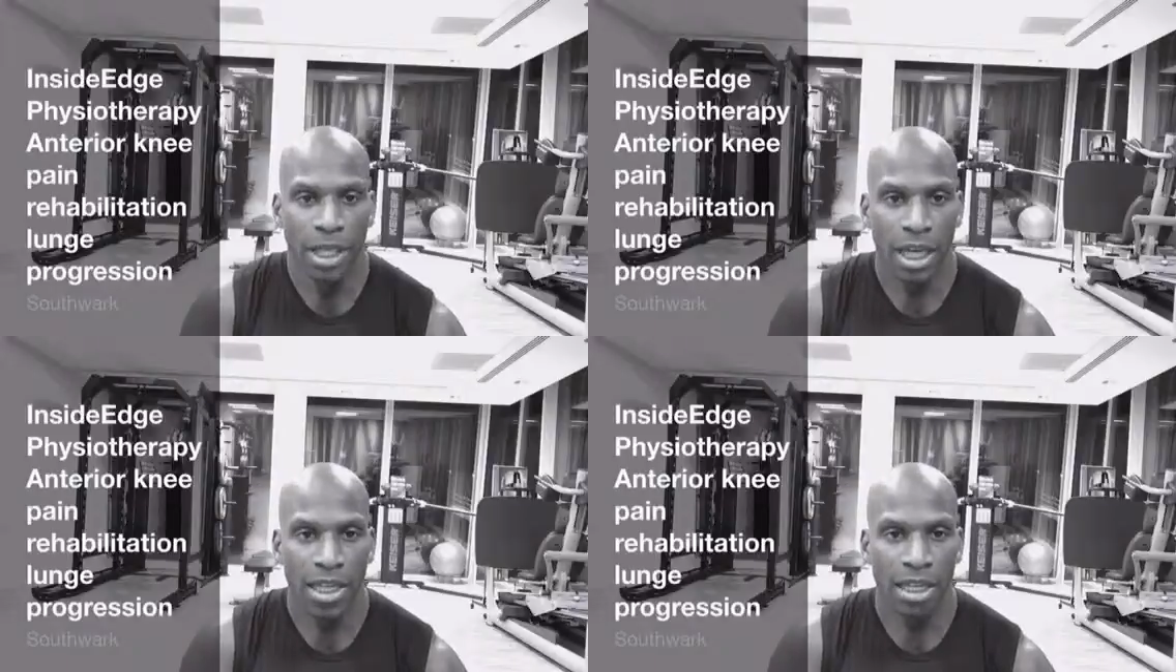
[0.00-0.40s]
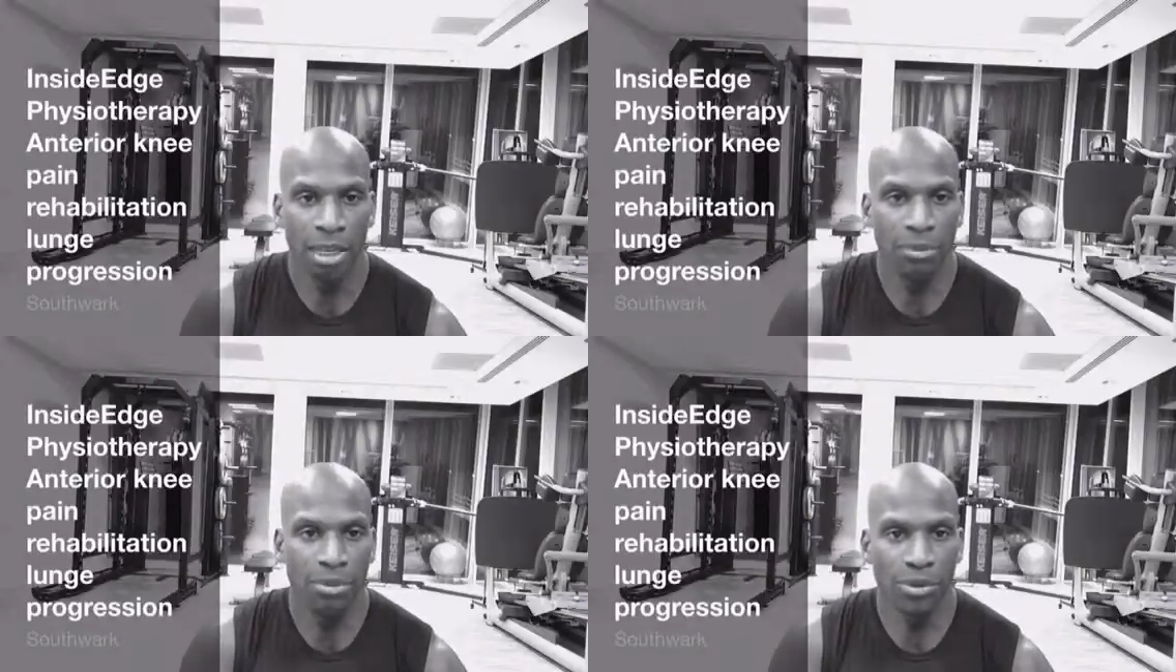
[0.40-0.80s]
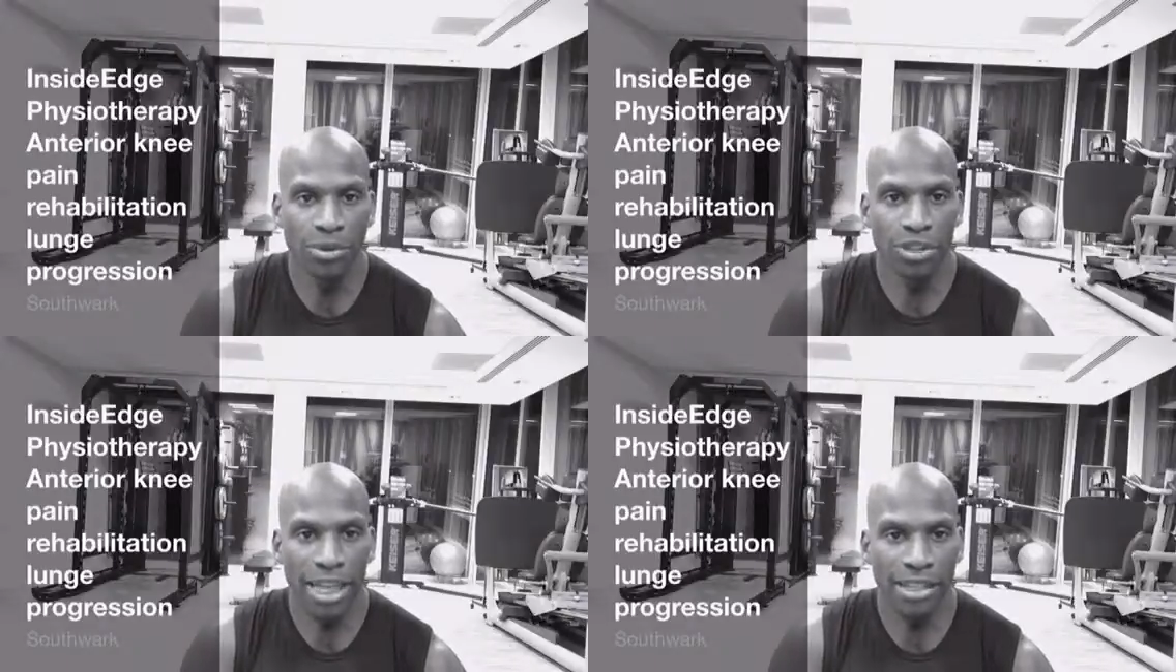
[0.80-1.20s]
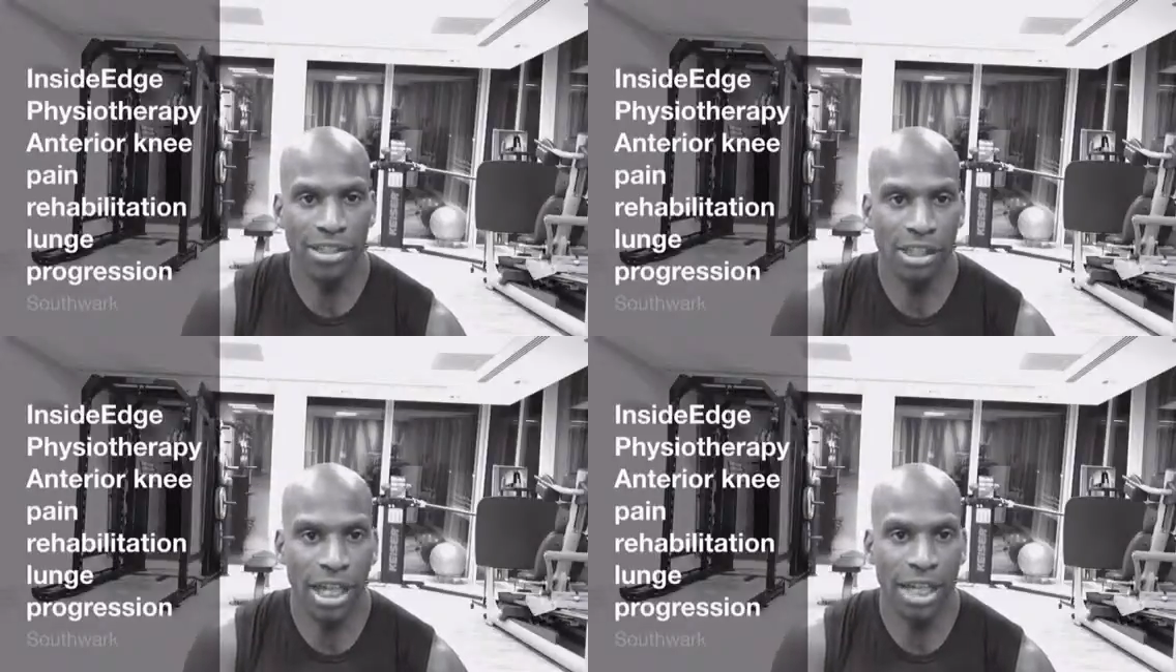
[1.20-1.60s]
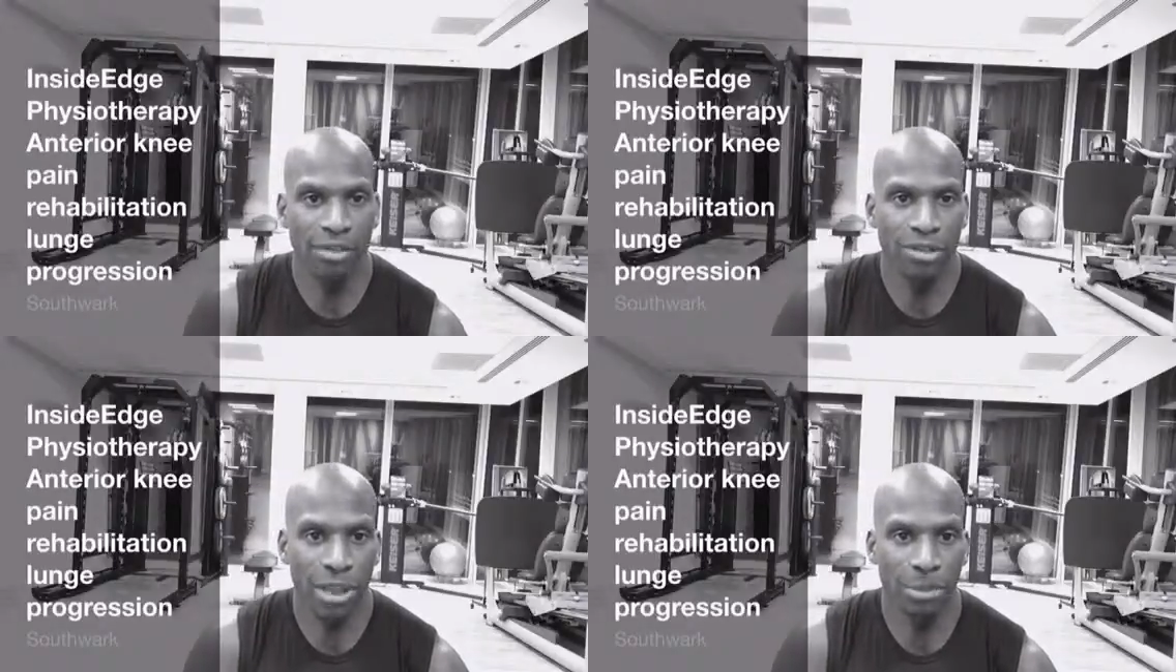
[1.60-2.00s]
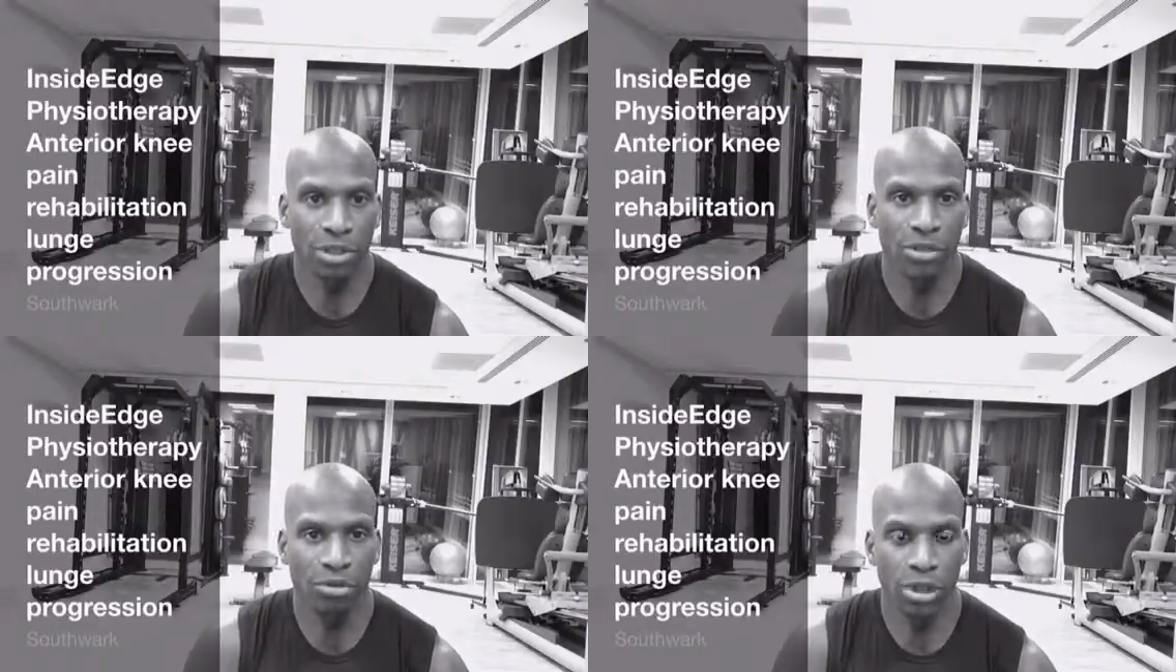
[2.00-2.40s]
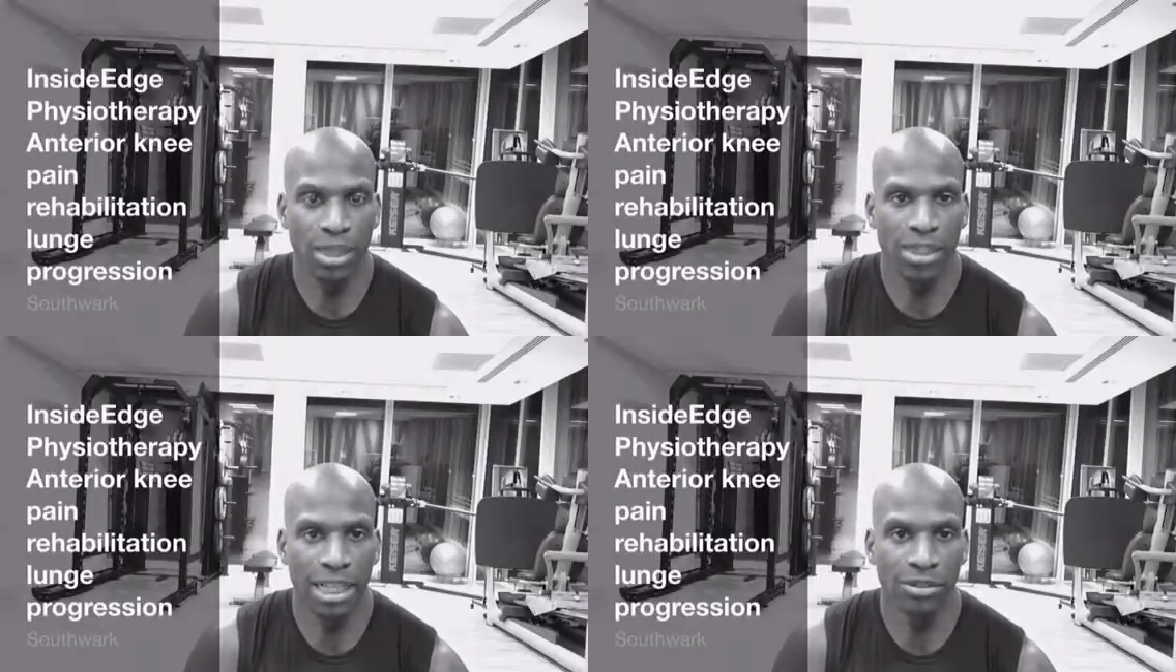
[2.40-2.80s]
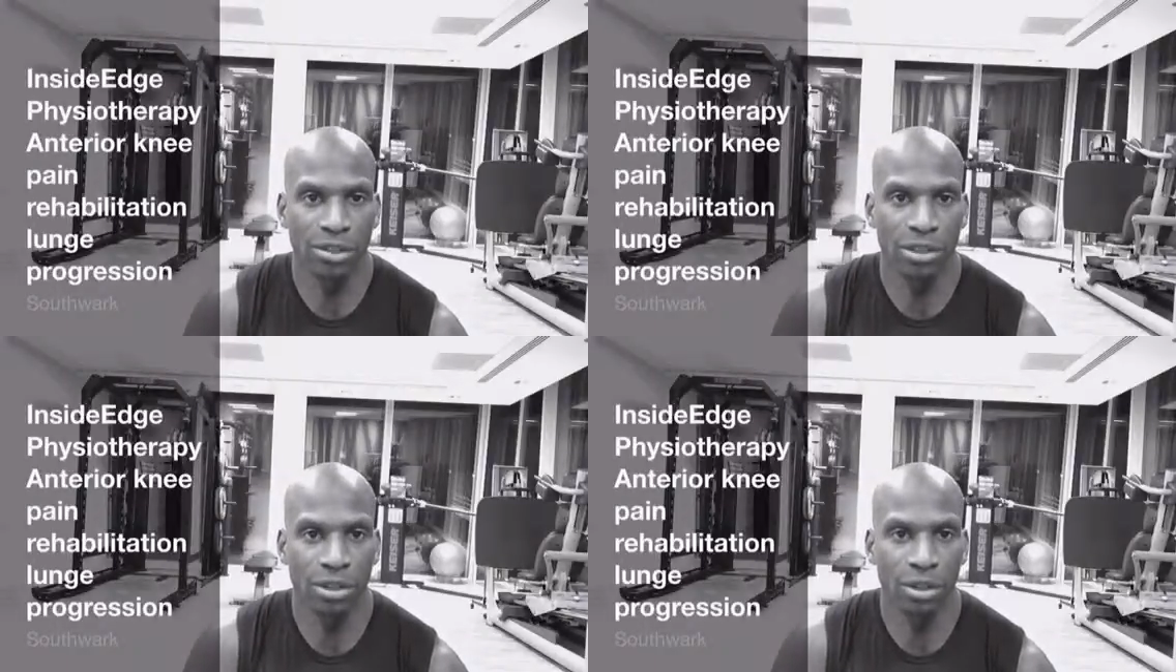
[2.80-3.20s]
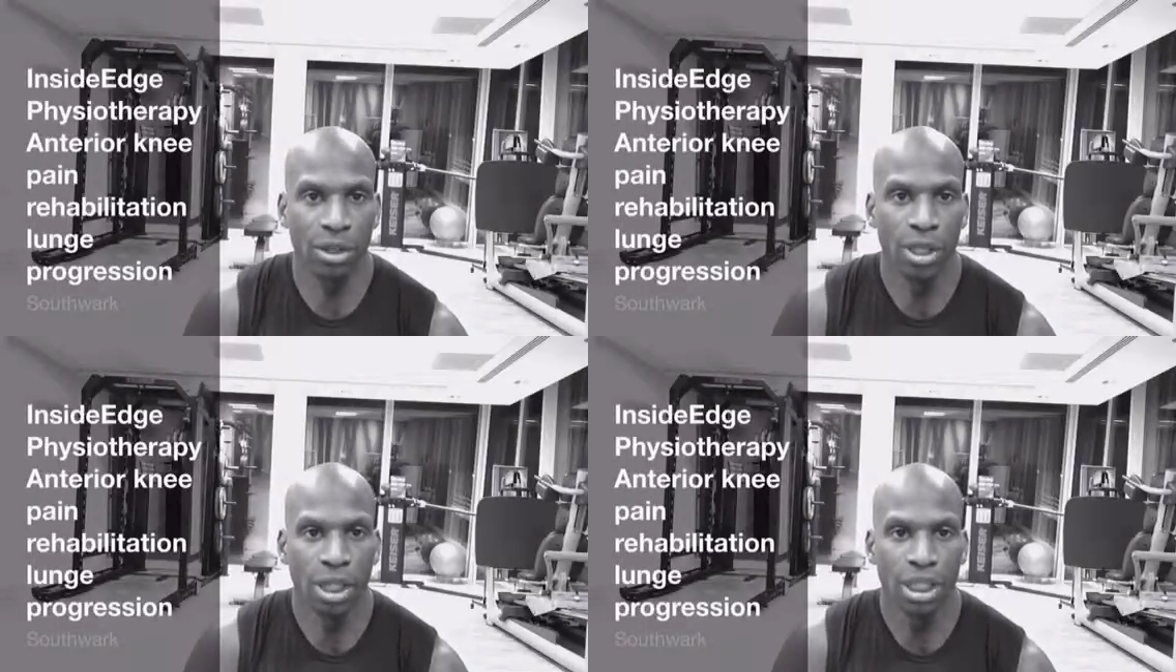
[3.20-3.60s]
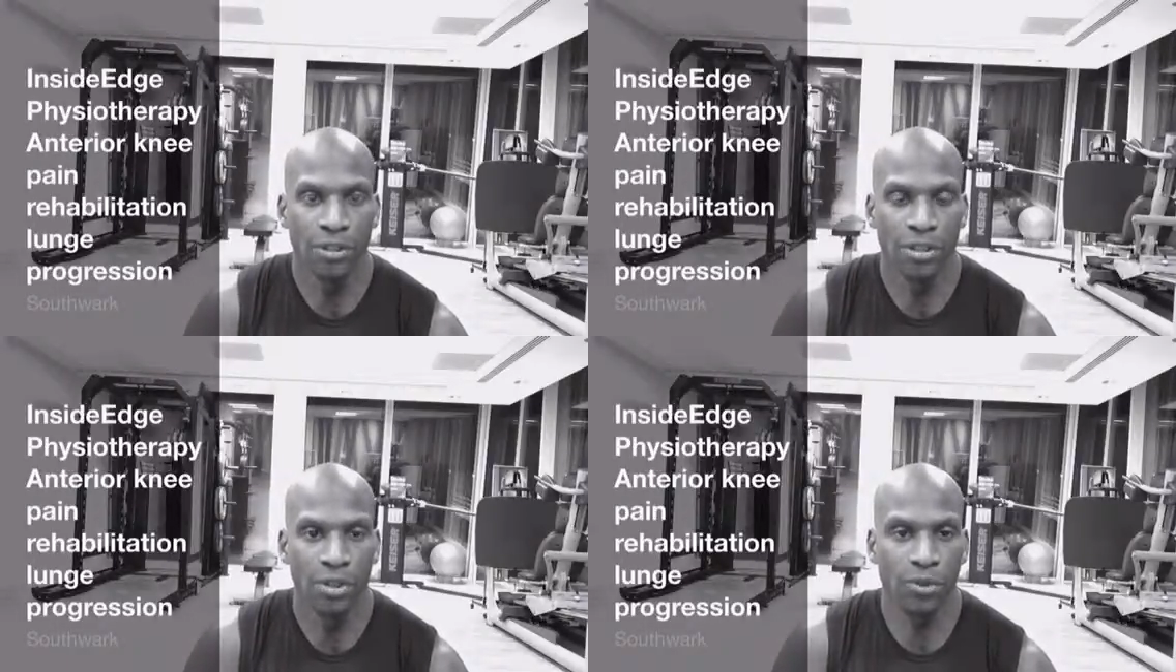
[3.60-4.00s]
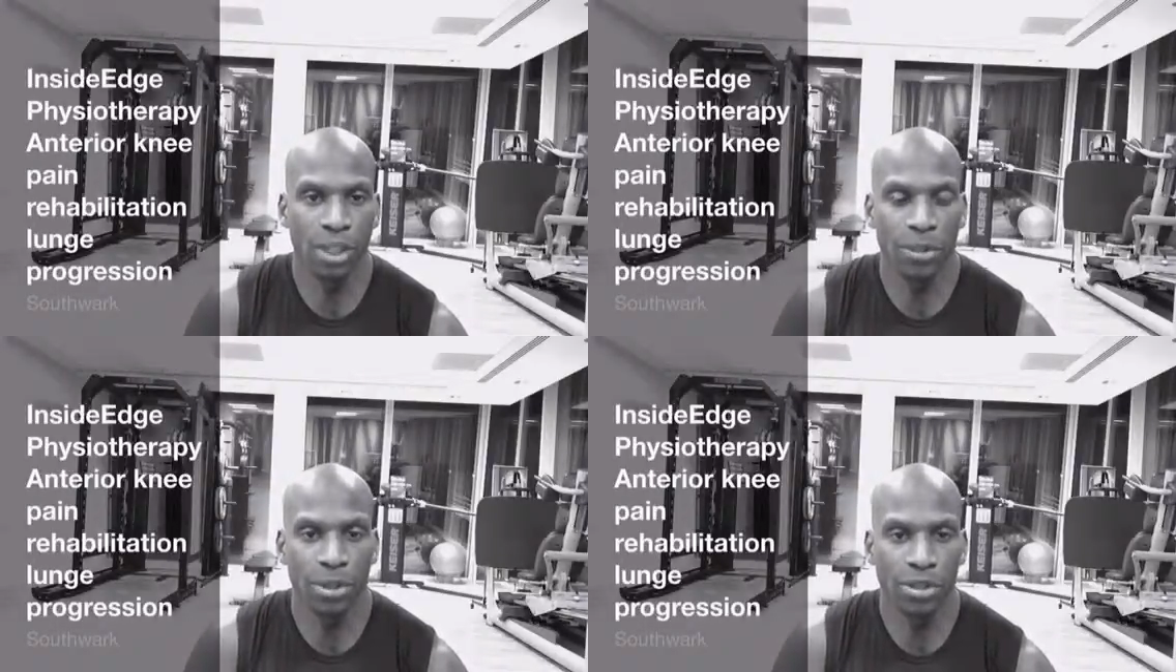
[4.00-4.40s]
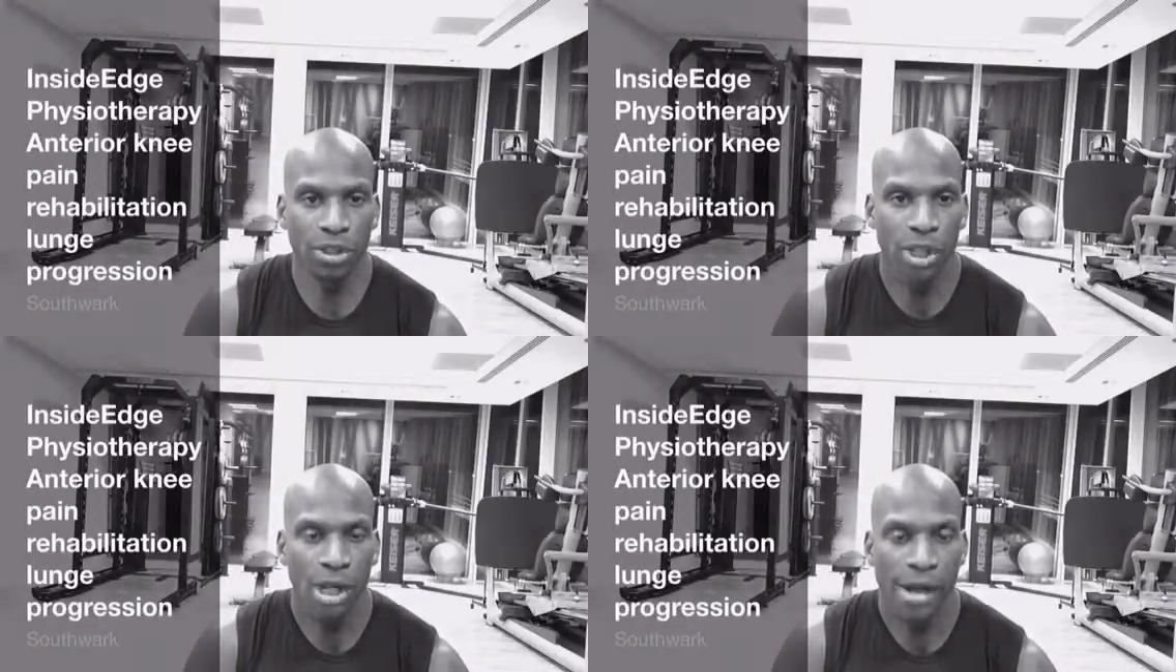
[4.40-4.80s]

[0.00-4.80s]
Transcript: Okay, the number of sets and reps is really down to your physical therapist,